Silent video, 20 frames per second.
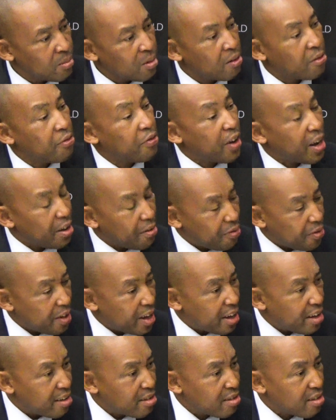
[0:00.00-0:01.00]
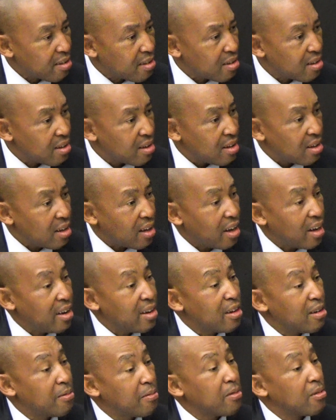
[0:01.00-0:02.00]
5 years, and
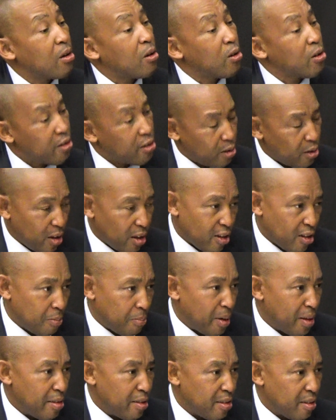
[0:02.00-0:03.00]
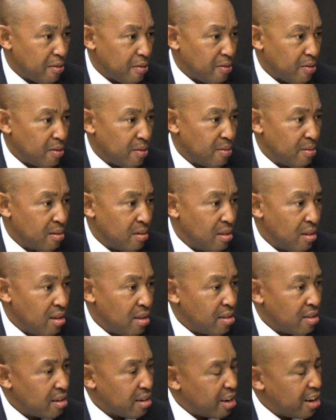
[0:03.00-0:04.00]
it's also expensive.
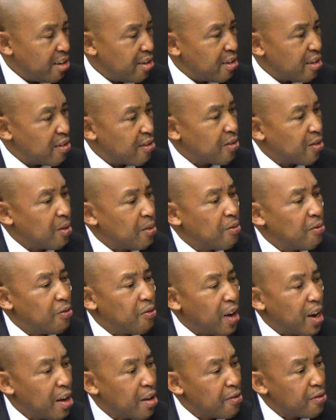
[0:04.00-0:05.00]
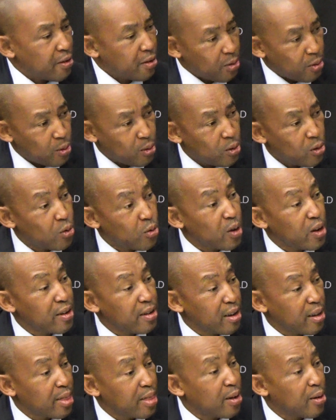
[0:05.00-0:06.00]
It ranges from $5,000 to
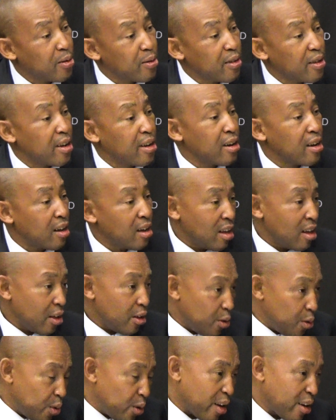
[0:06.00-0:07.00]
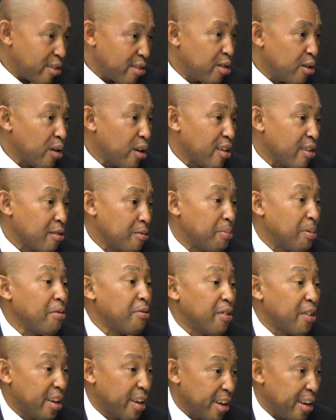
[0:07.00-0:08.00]
$20,000 per
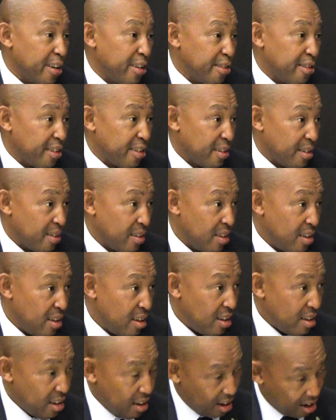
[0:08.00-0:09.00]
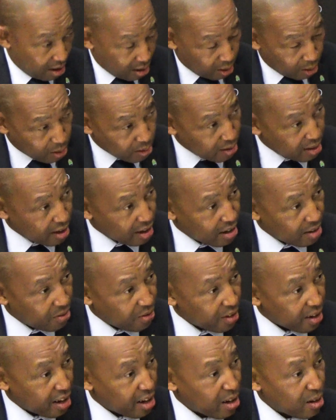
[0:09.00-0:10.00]
variety across the
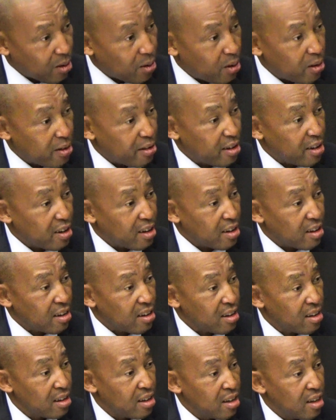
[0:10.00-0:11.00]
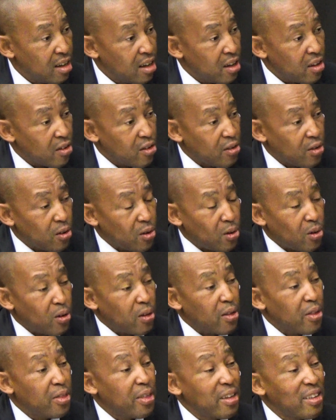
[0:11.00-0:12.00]
African continent. So
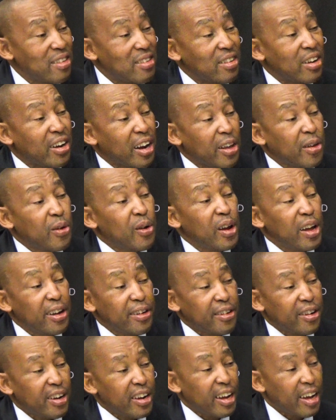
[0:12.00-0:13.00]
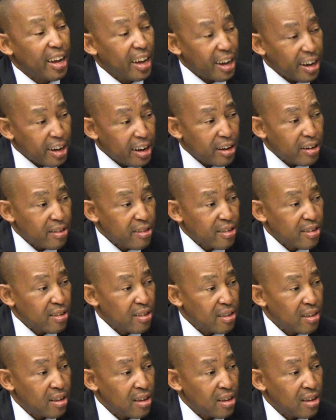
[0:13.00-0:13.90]
these regulatory hurdles